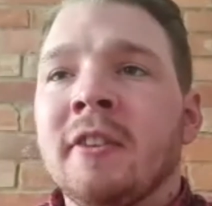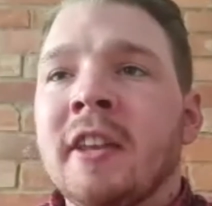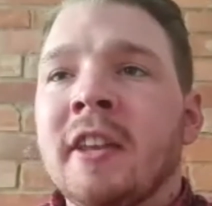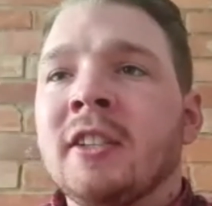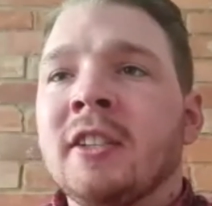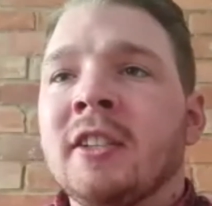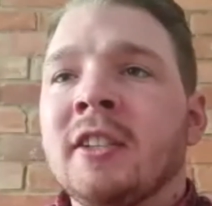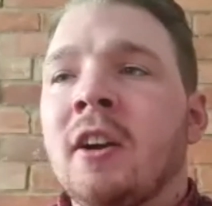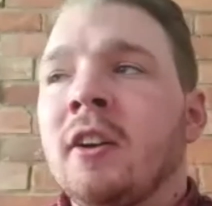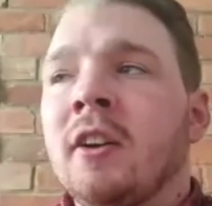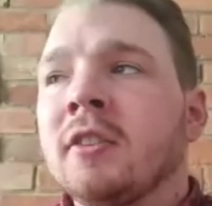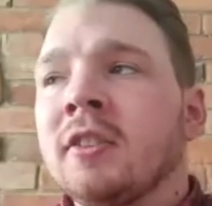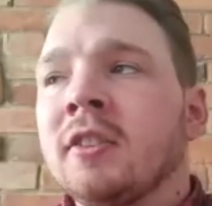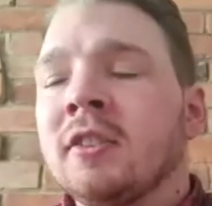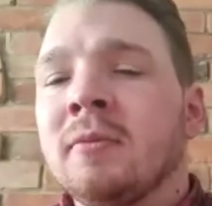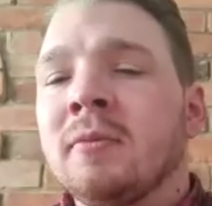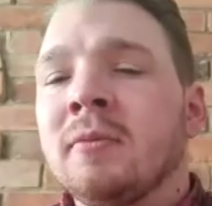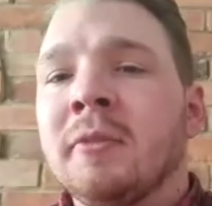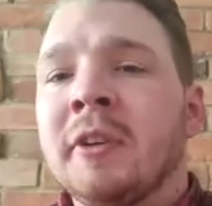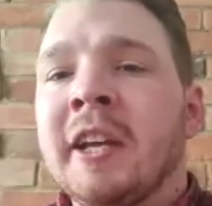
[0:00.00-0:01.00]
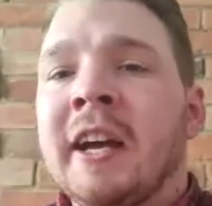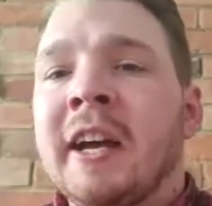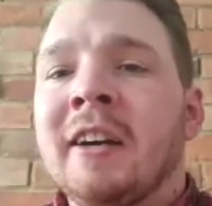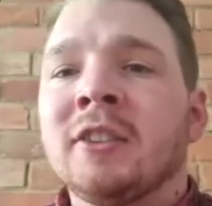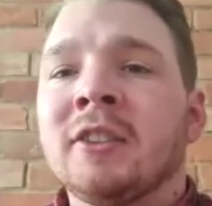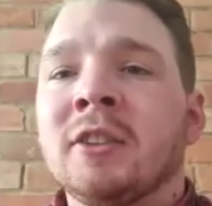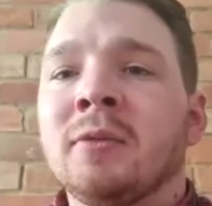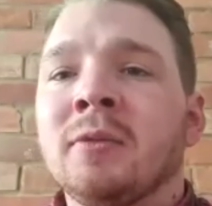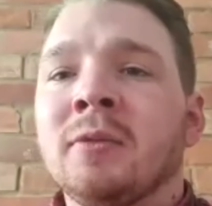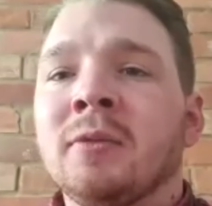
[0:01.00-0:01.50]
they talk to somebody
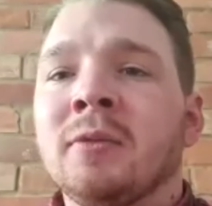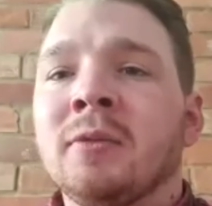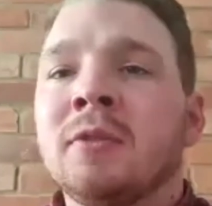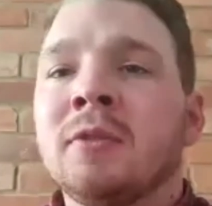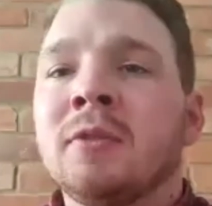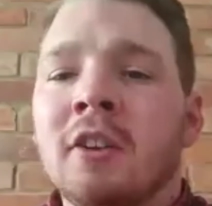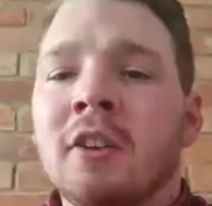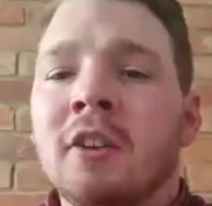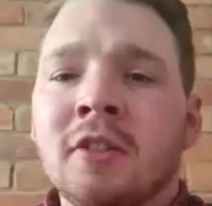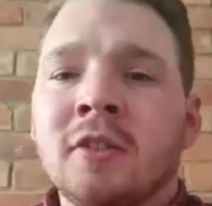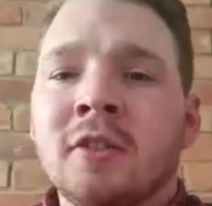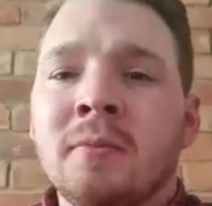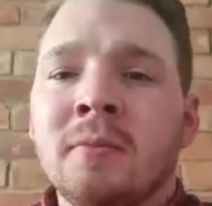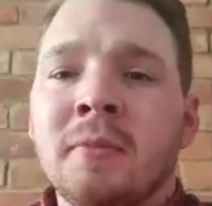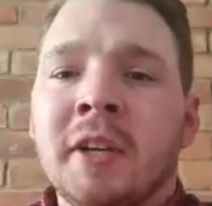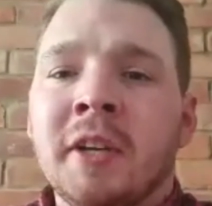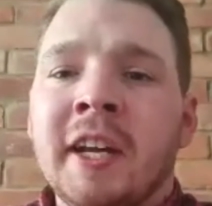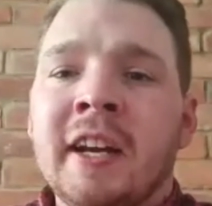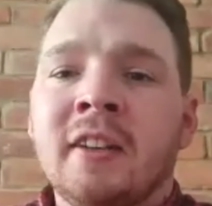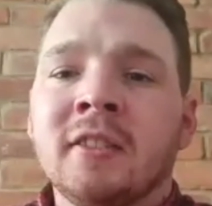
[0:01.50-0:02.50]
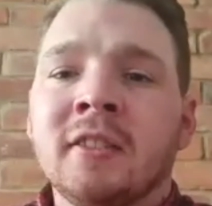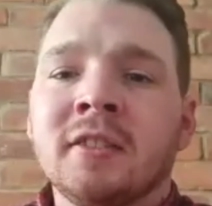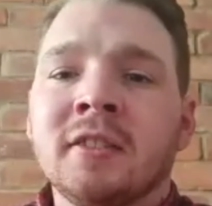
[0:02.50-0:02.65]
else who talks to somebody else,